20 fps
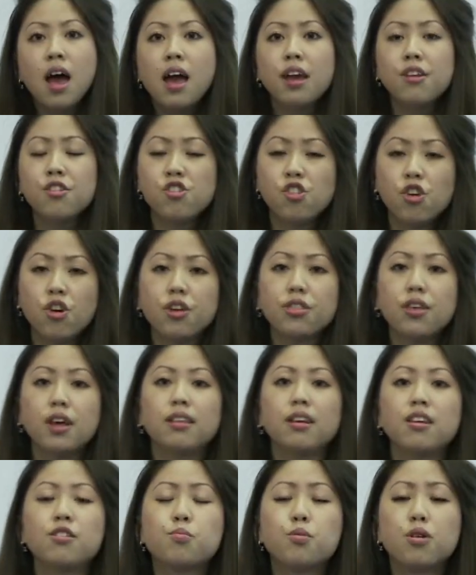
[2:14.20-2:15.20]
ensure that
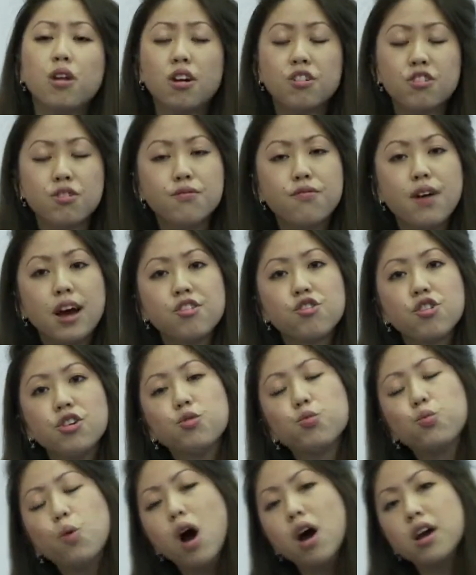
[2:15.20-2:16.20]
these production
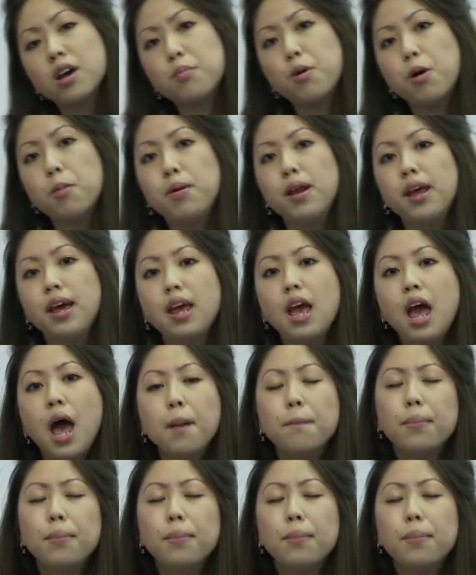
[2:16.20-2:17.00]
factories work properly.